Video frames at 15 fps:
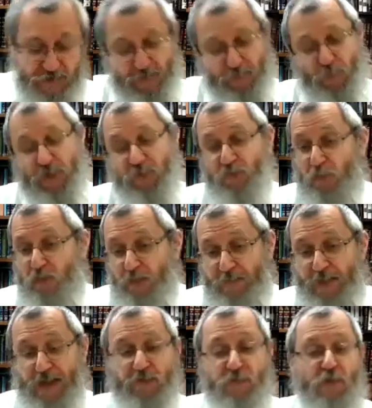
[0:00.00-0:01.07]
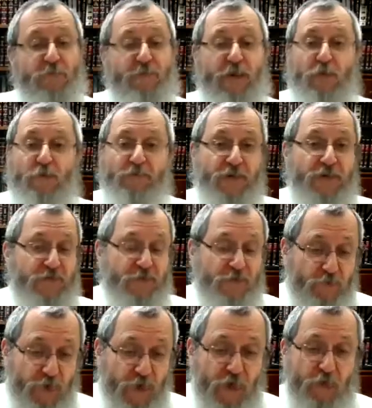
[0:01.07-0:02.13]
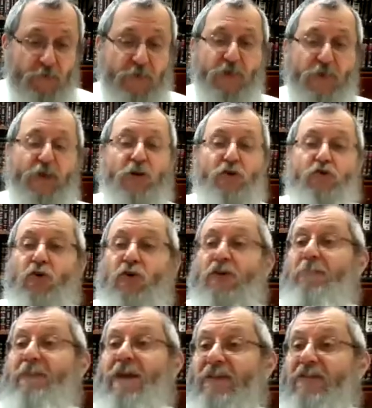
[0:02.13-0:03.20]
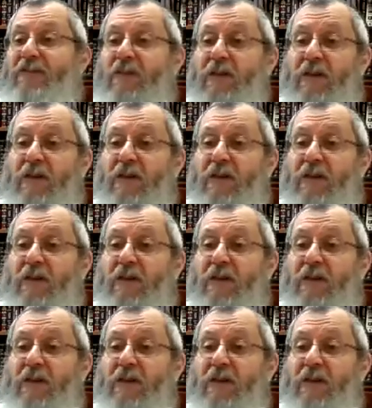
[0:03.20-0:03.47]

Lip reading: Number one, talking about what parents can do at home, talking about